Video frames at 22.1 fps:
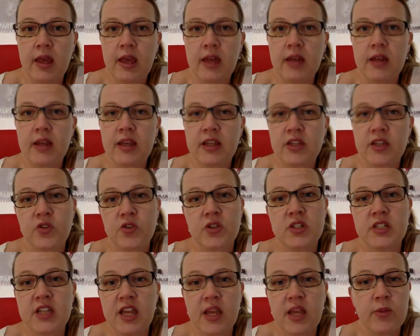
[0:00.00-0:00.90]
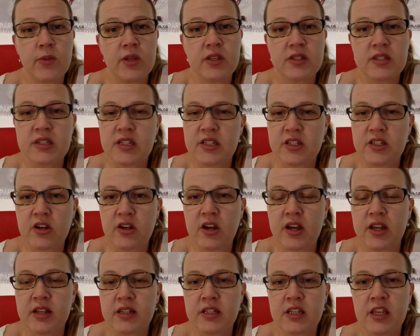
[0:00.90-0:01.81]
And Etta and Damien's
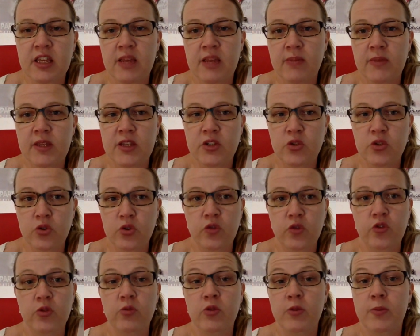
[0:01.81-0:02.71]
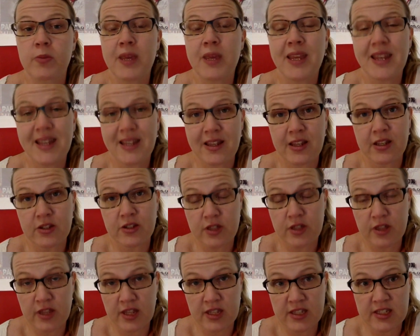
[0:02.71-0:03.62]
desire to keep their daughter from repeating
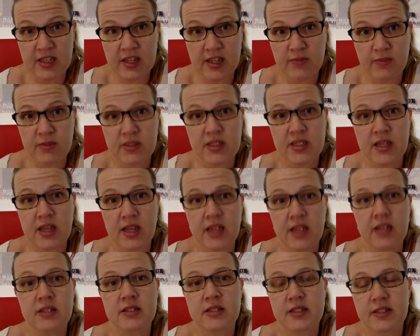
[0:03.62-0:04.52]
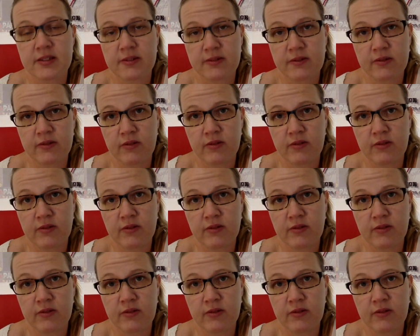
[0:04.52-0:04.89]
their same mistakes,